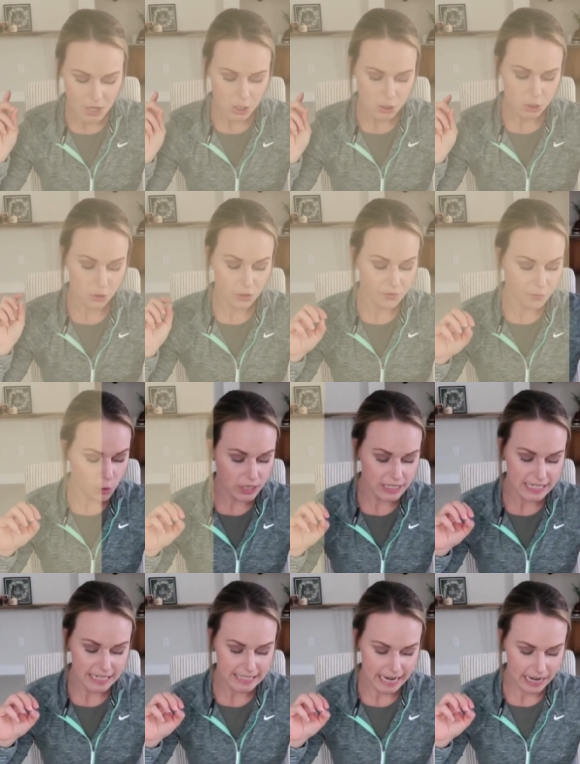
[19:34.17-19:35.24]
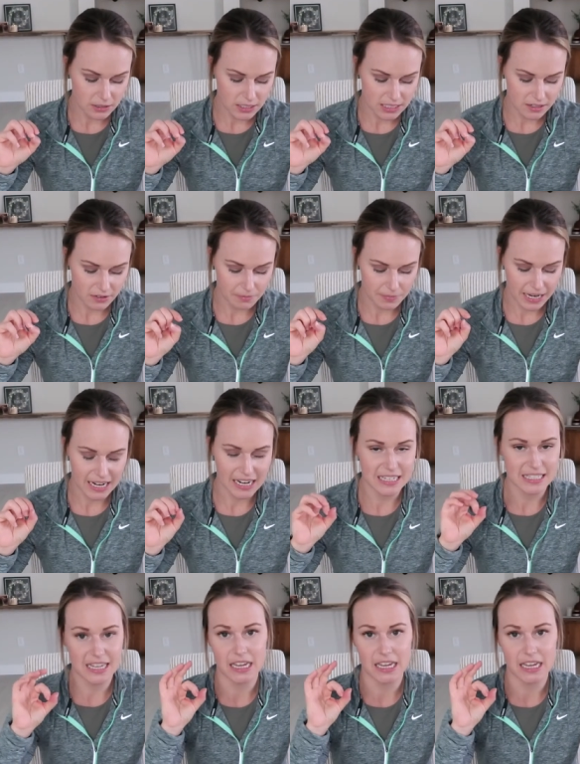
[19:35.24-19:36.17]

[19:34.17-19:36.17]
So the four to six ounces of meat is